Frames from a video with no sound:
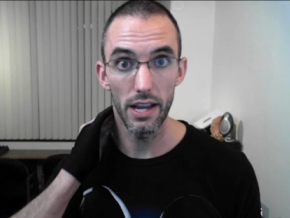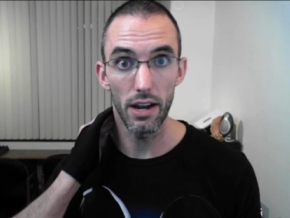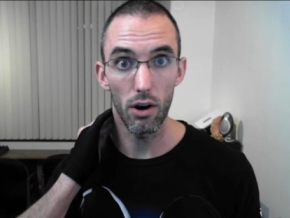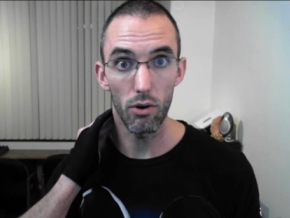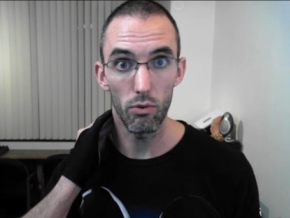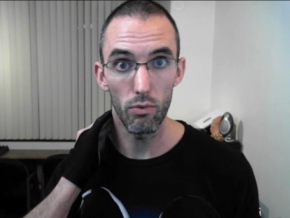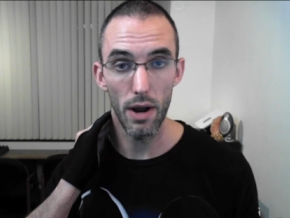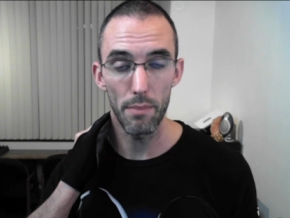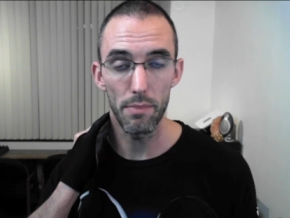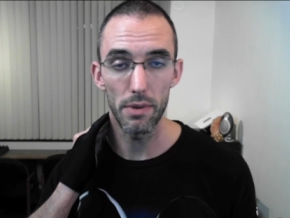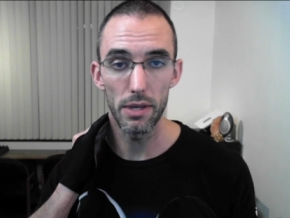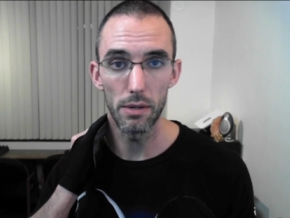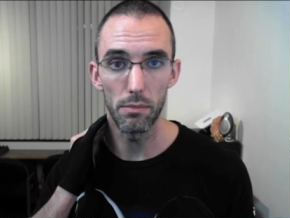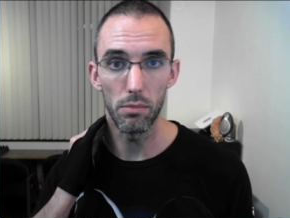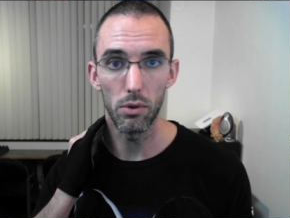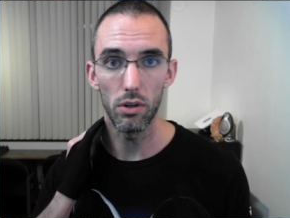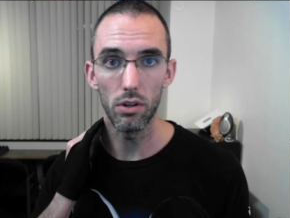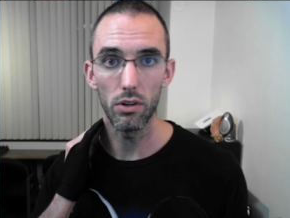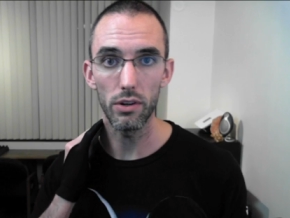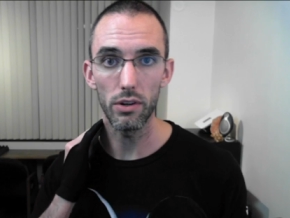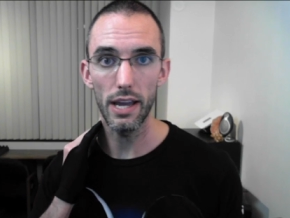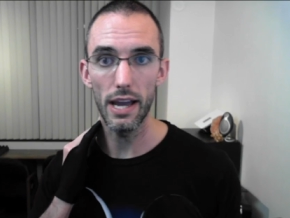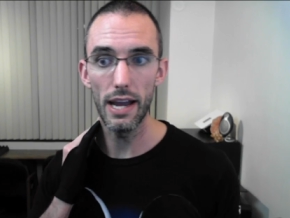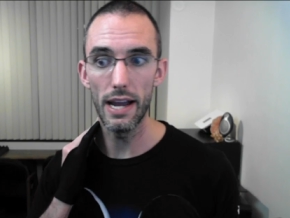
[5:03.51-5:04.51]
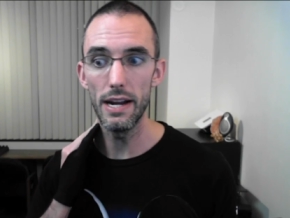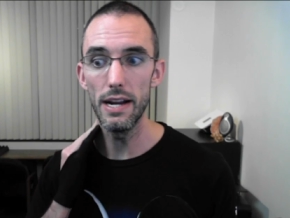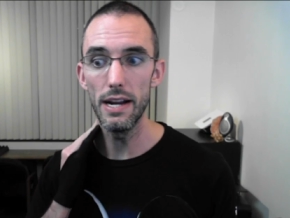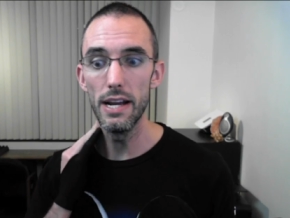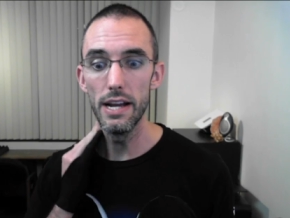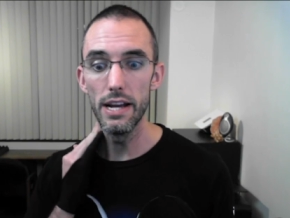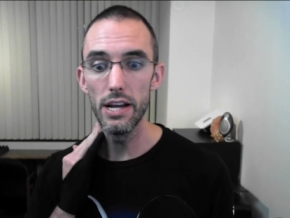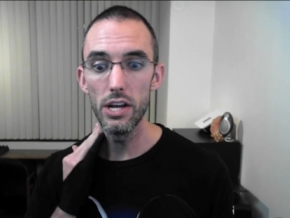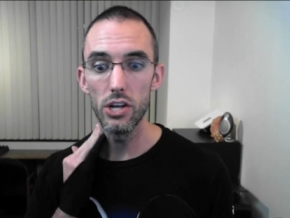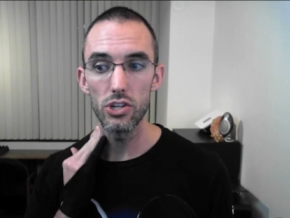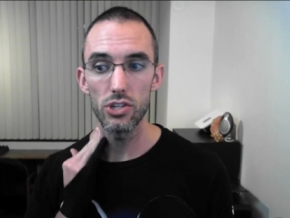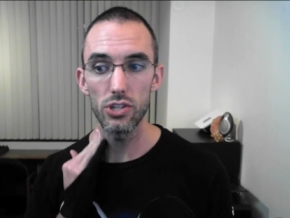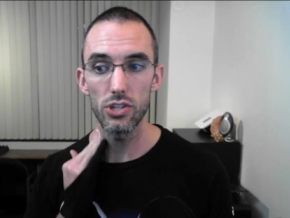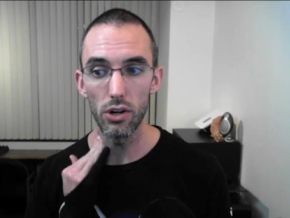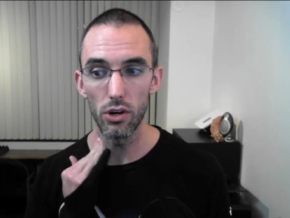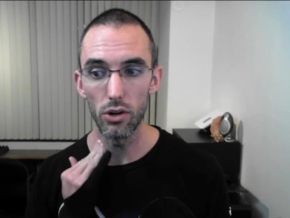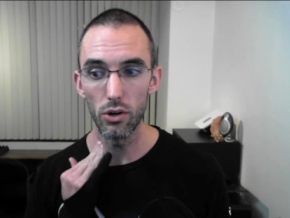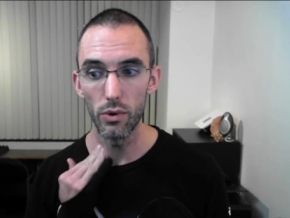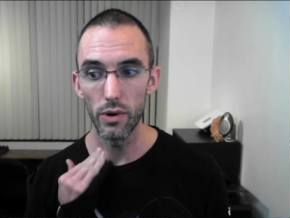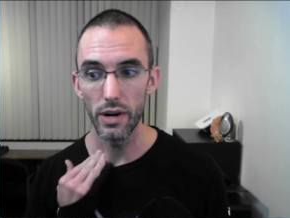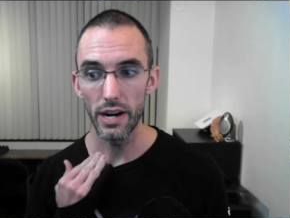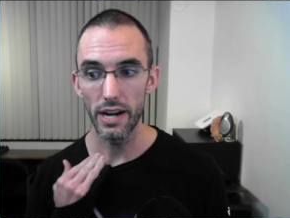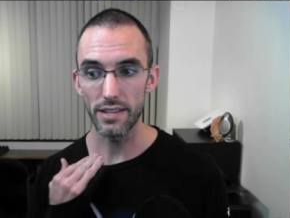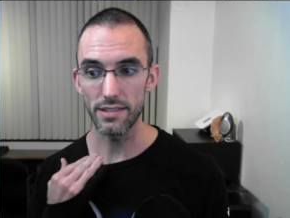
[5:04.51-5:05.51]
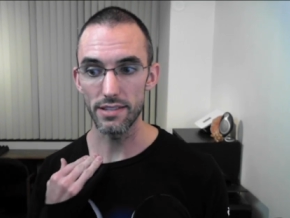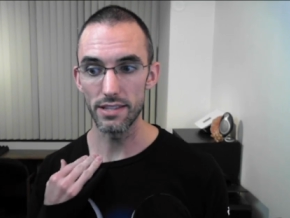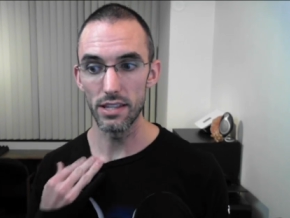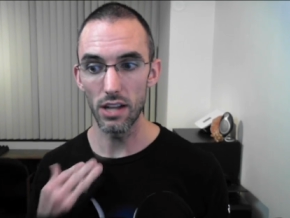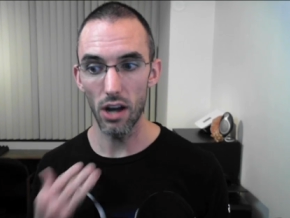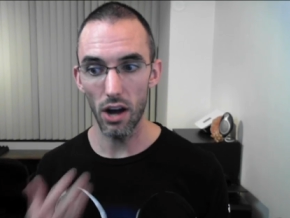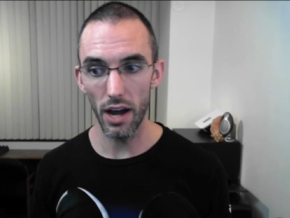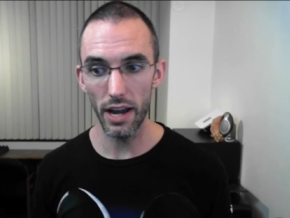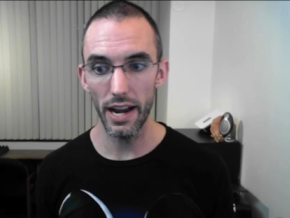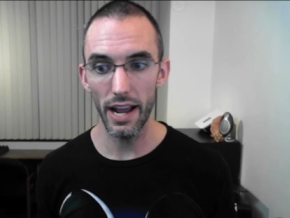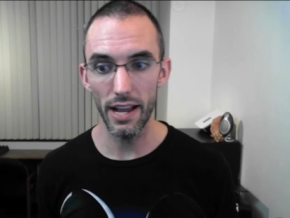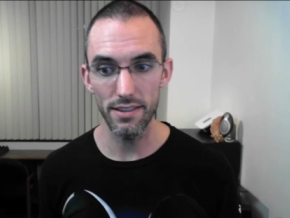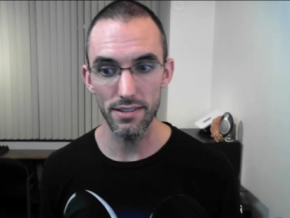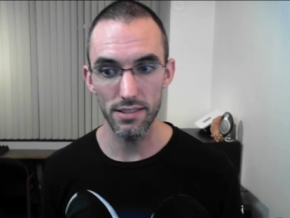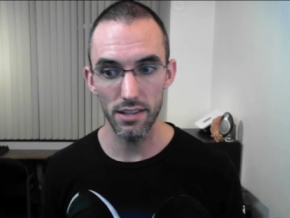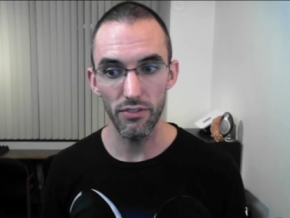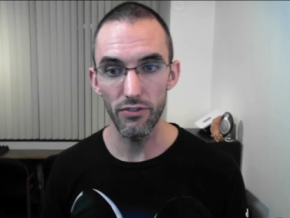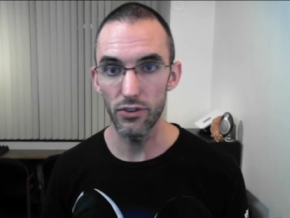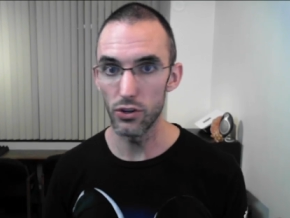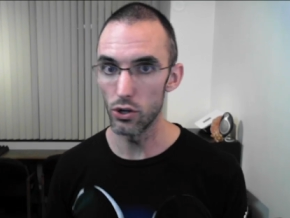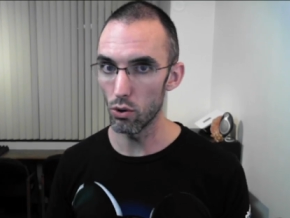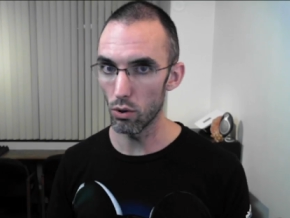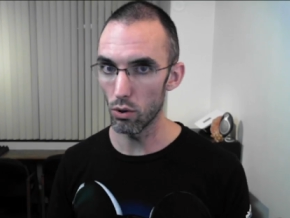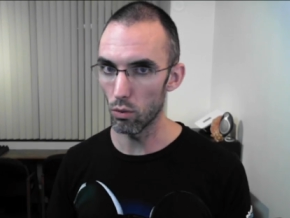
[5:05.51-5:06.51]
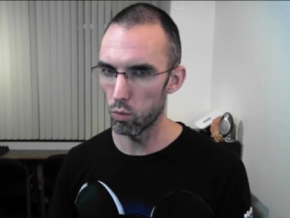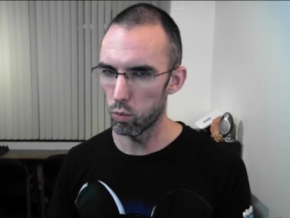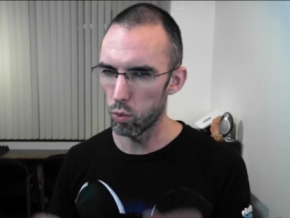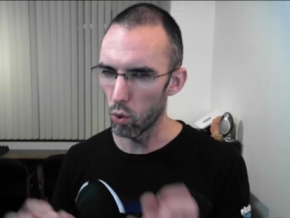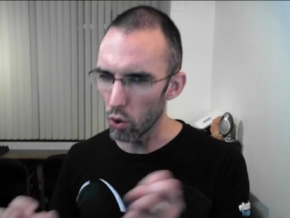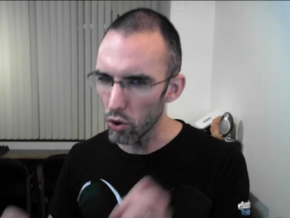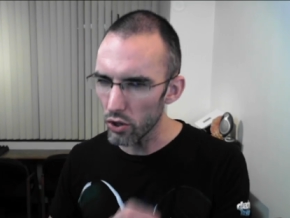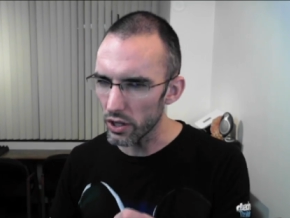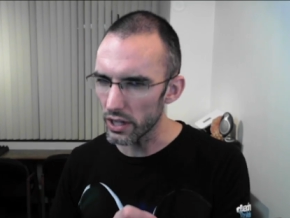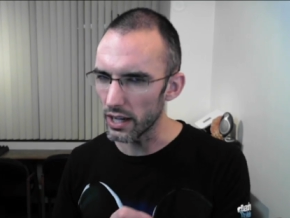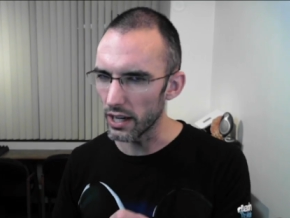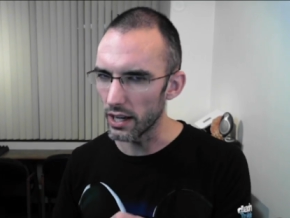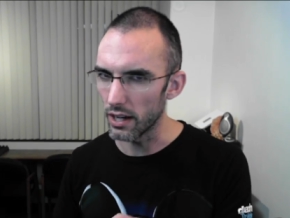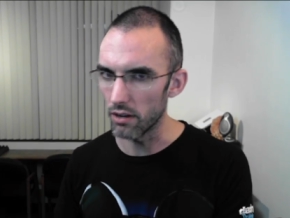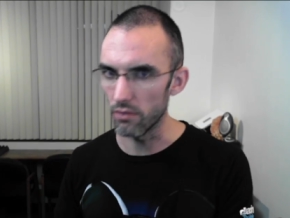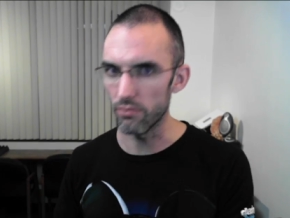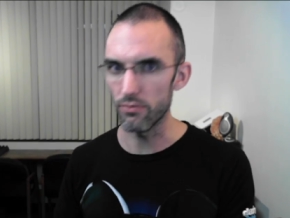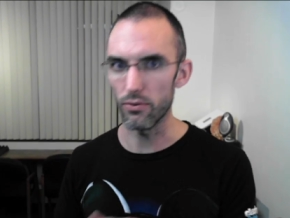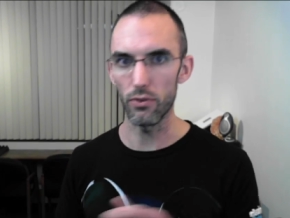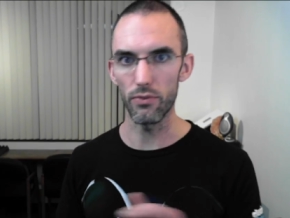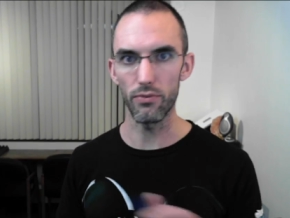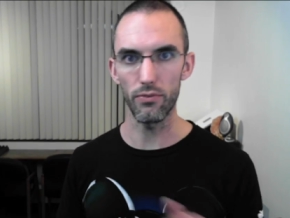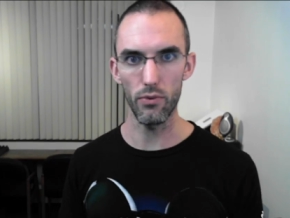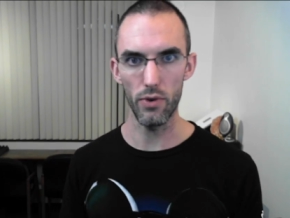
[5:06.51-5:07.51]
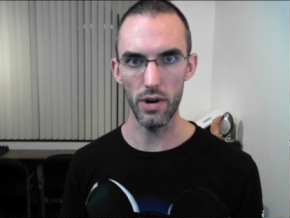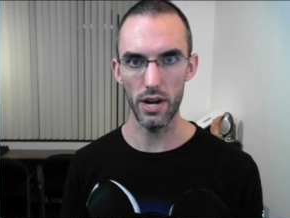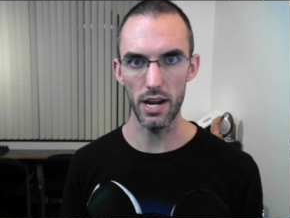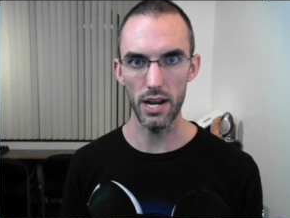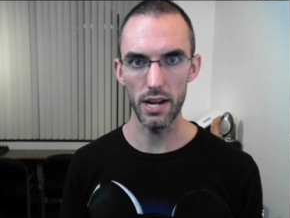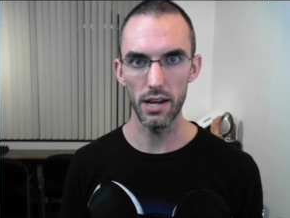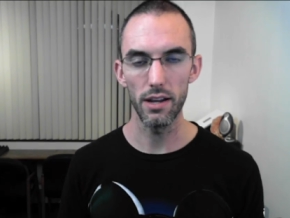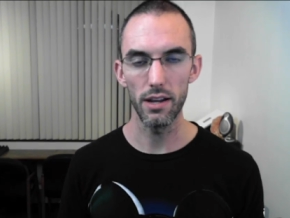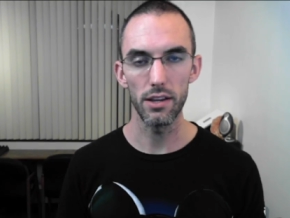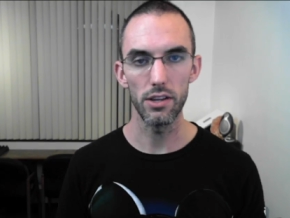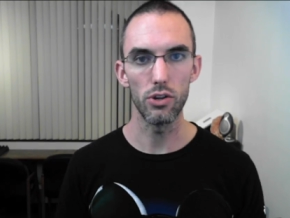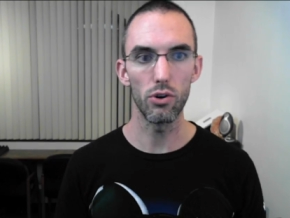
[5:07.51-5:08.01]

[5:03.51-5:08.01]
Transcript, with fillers: they are reputable, okay? So it's not as if you're working for free.